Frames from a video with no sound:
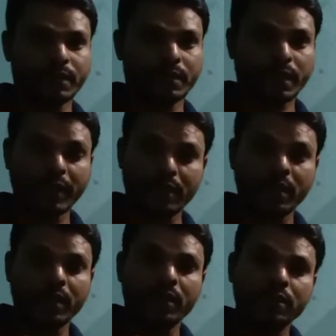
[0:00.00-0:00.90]
right?
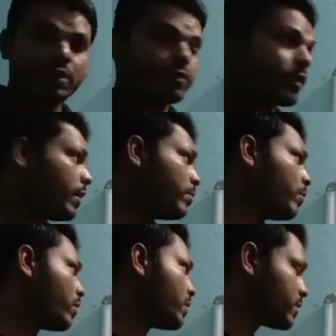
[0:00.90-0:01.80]
This is very
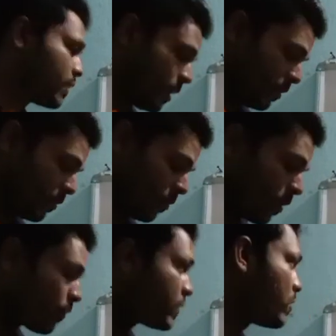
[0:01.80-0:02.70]
important. See, what
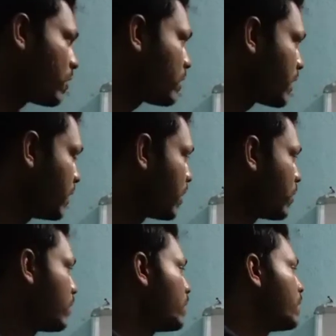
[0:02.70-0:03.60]
we saw till
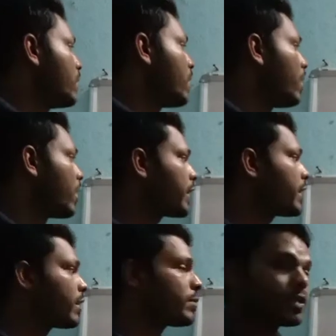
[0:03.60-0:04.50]
now, organic
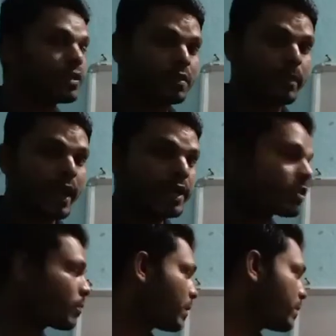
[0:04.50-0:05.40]
chemistry is the branch
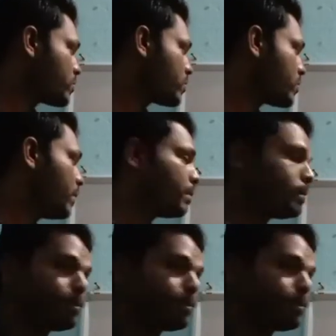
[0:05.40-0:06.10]
of chemistry